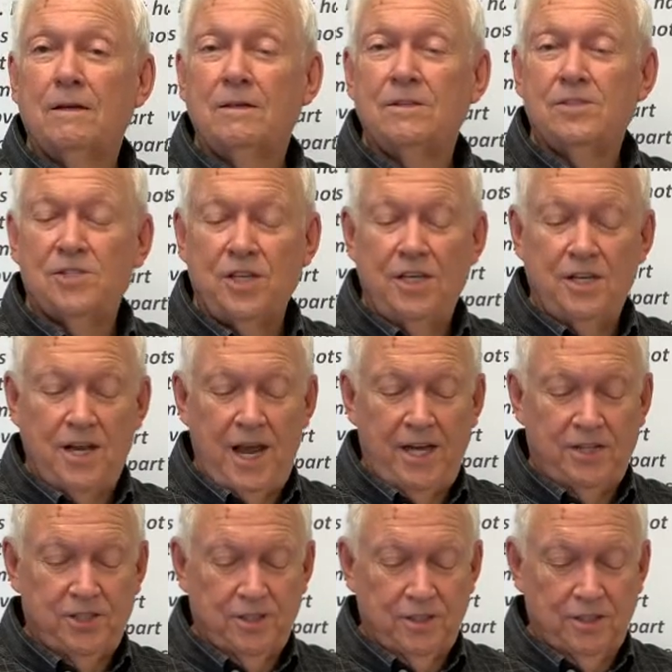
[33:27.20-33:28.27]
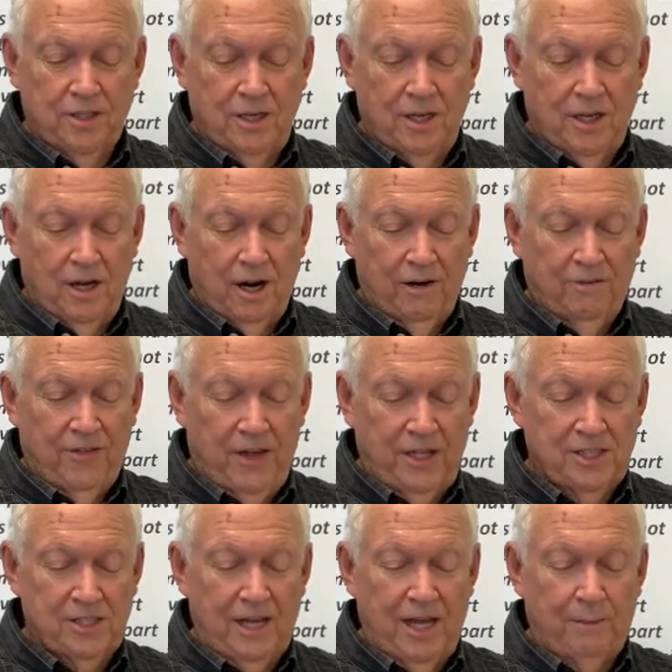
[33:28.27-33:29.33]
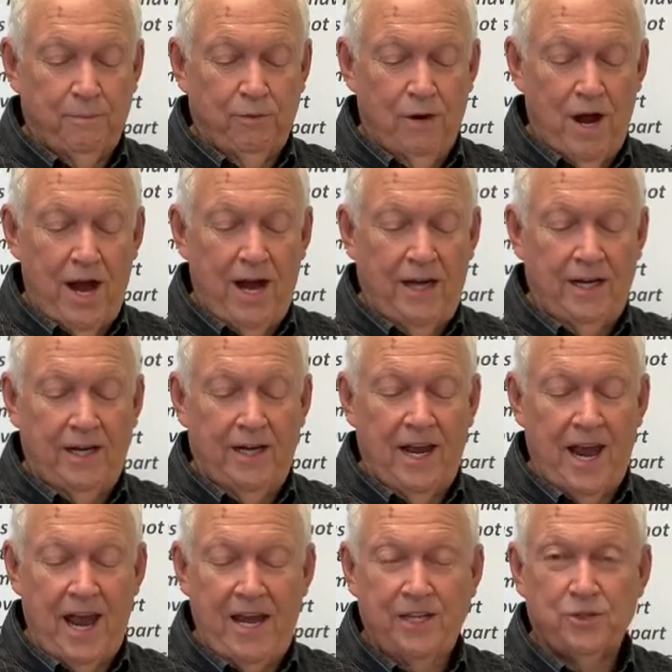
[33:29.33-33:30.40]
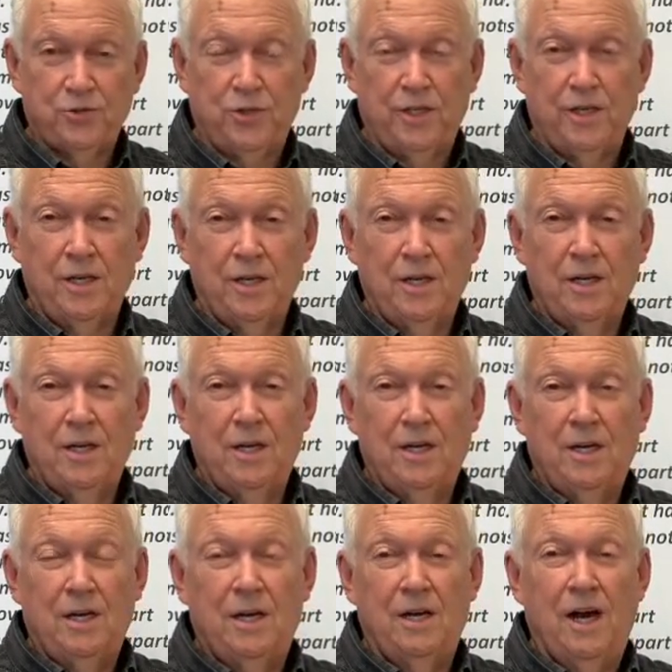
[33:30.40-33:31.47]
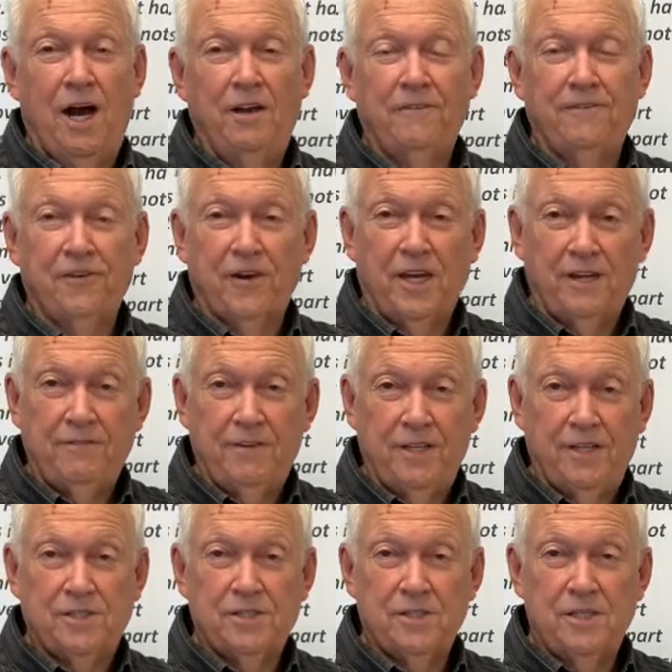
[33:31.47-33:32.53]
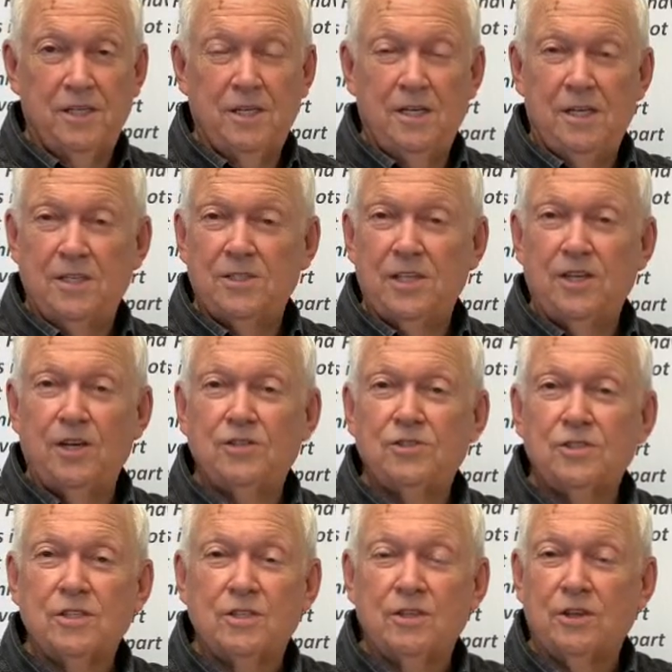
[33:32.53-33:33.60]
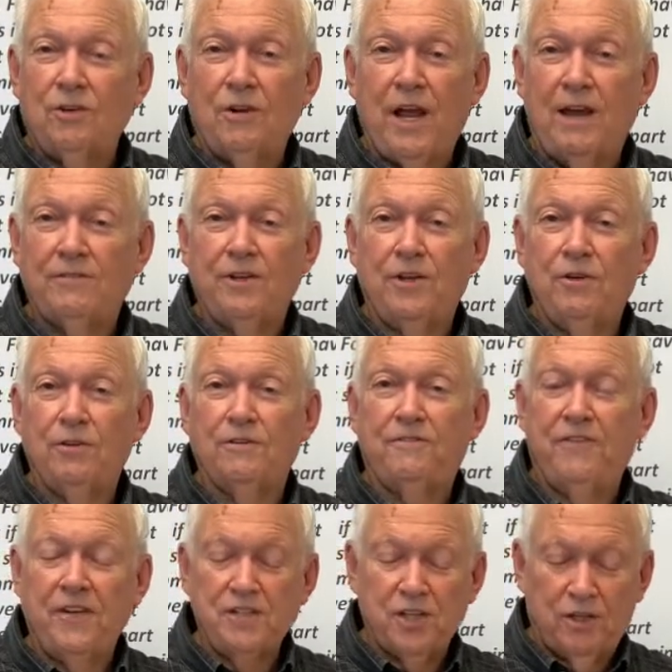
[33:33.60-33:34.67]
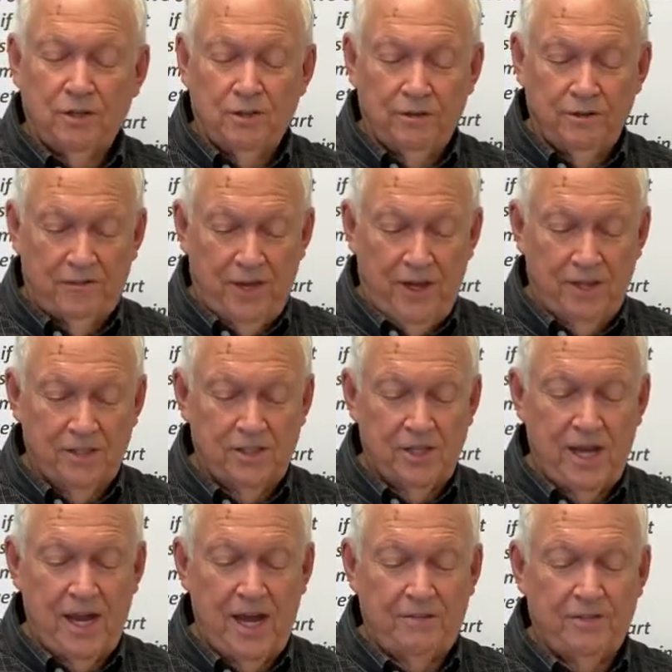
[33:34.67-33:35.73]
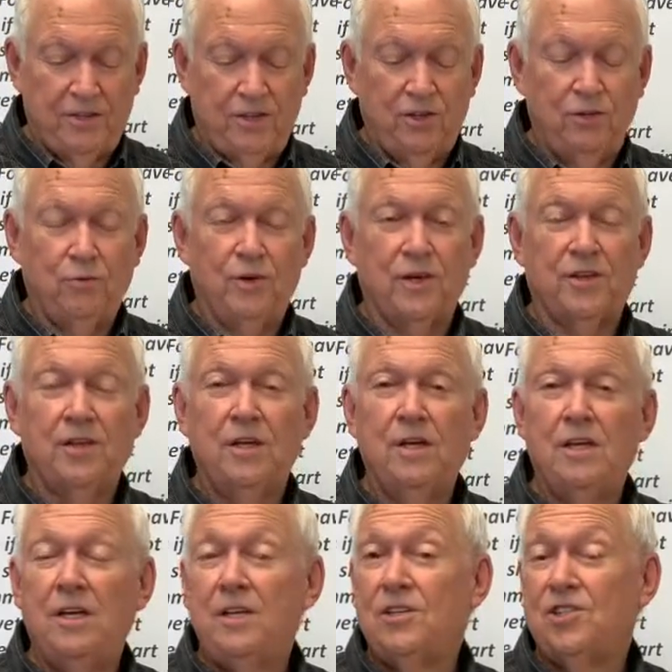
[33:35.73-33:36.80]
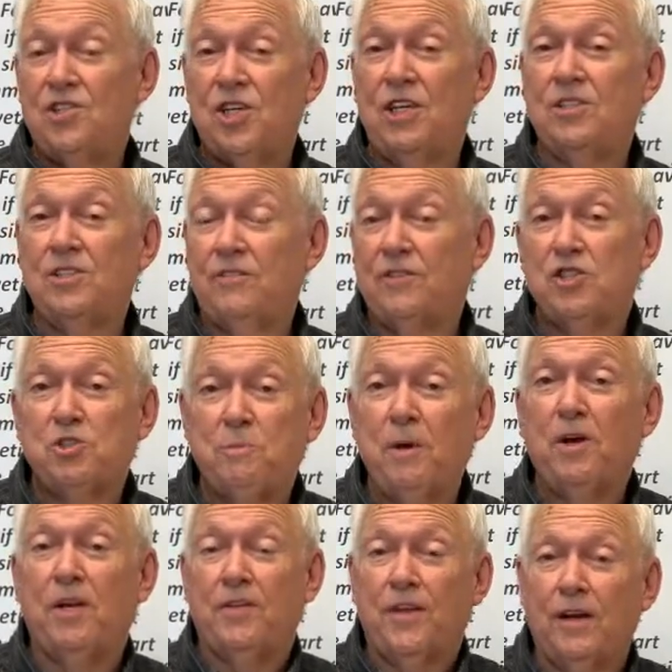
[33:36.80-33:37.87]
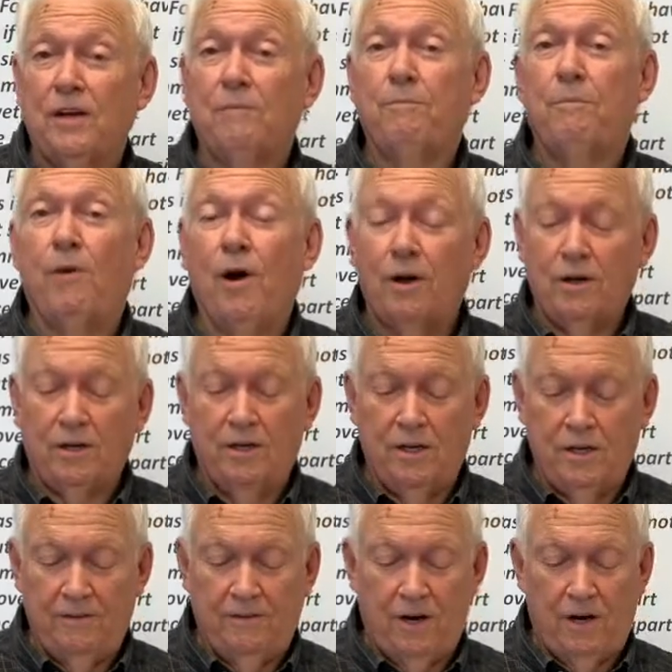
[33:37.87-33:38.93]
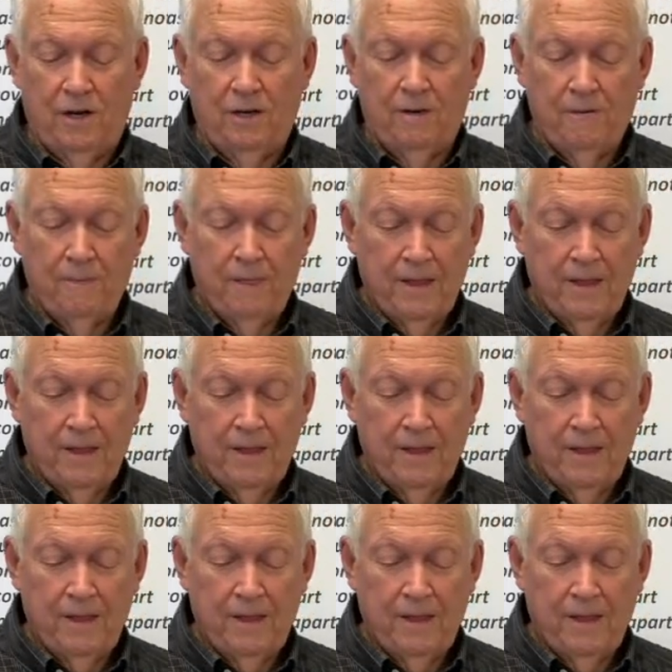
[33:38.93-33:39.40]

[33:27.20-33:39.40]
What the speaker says: sin nature are things like pride and hatred, unforgiveness. See, those don't have to do with physical things. They have to do with sins of the spirit. They're part of our